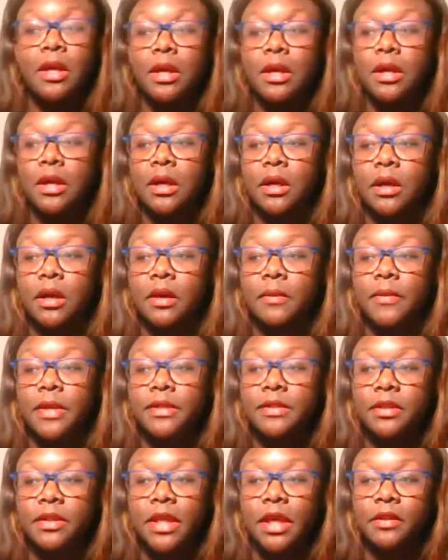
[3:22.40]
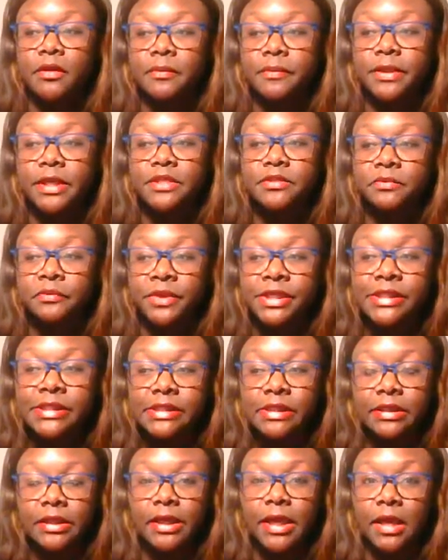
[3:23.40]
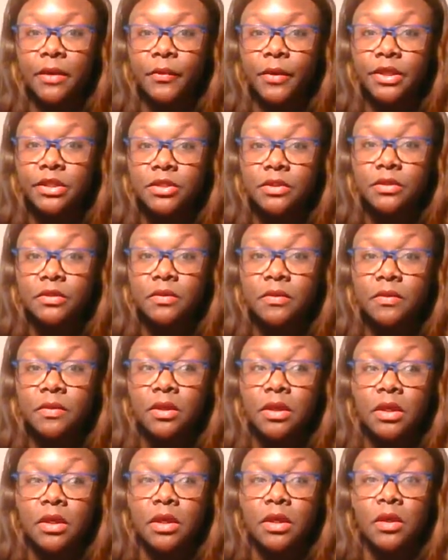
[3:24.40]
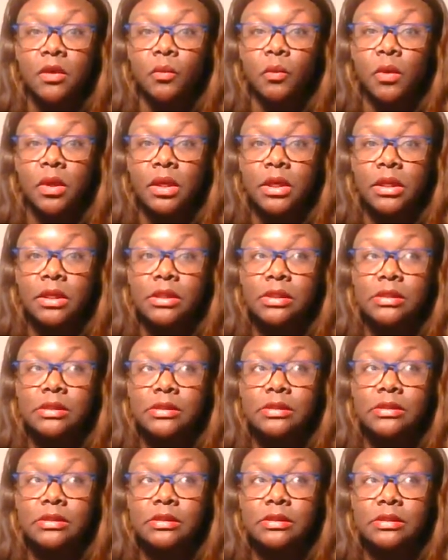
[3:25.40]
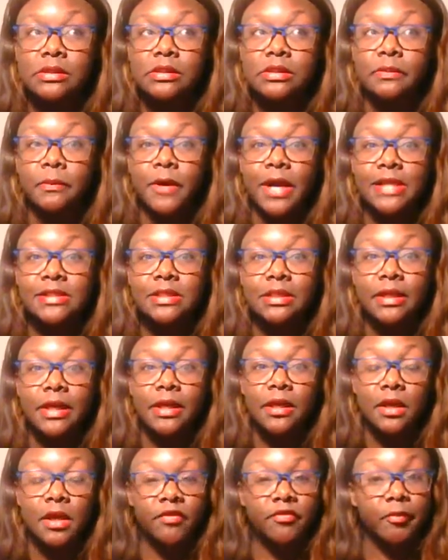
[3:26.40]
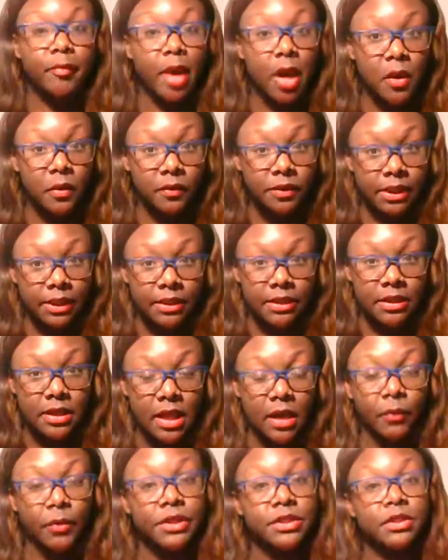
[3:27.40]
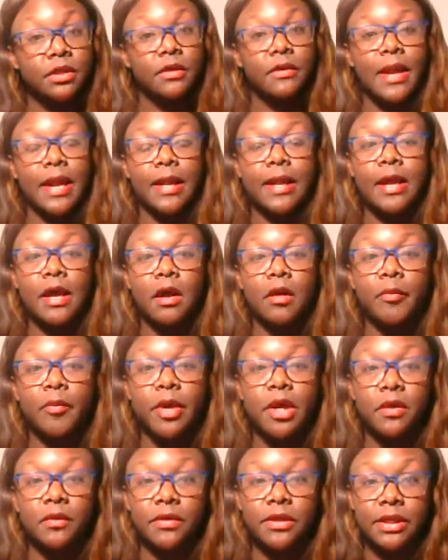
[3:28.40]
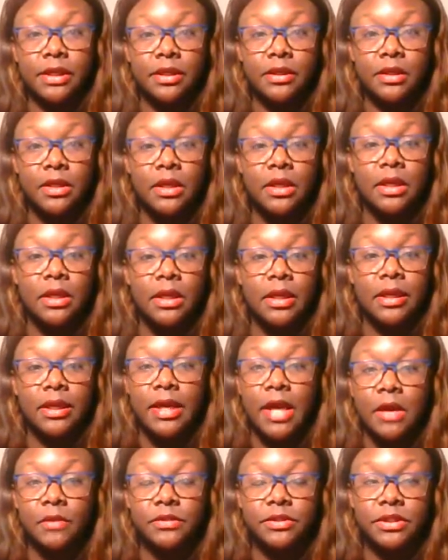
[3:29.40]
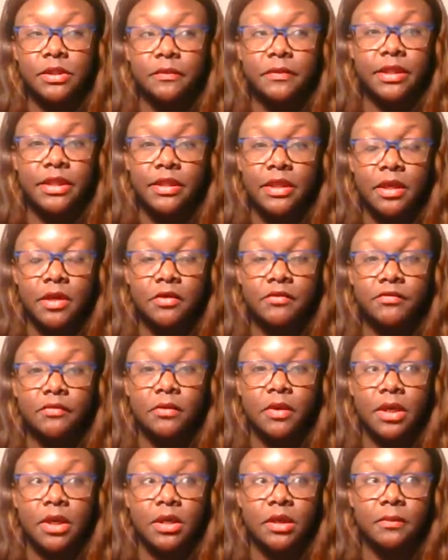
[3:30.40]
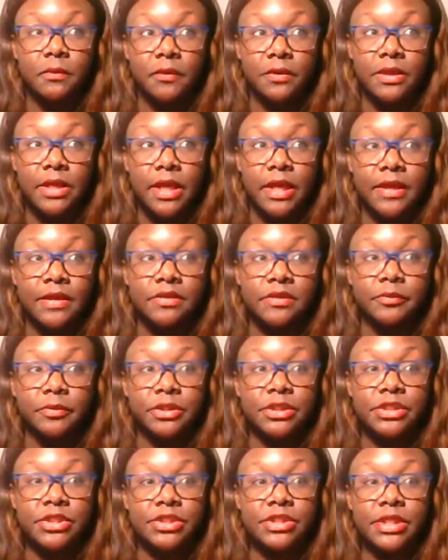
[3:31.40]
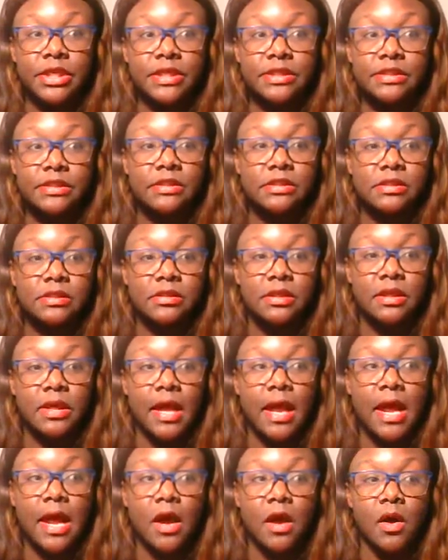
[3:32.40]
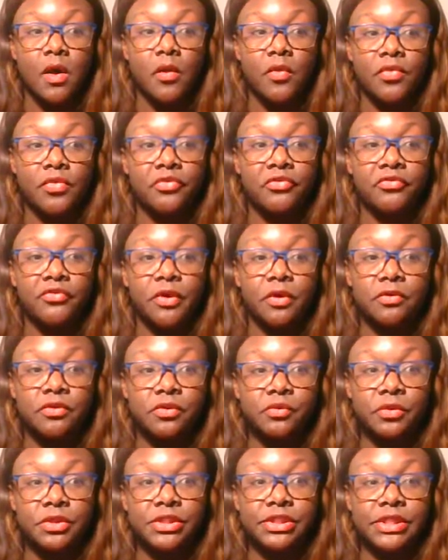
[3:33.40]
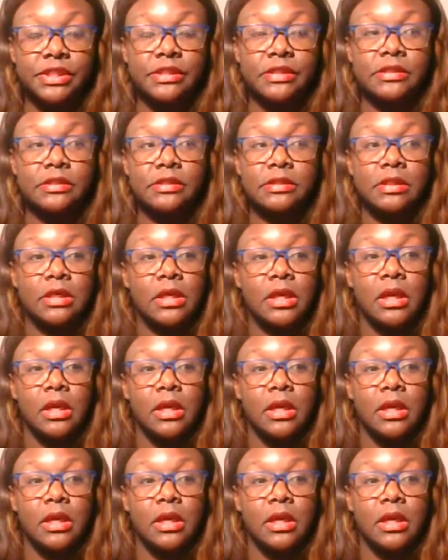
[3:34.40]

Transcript: Uh, and then the other place recently I went to was surprisingly enough Poland. I went to Krakow, Poland, and I was only there for a couple days, but just how the folks were just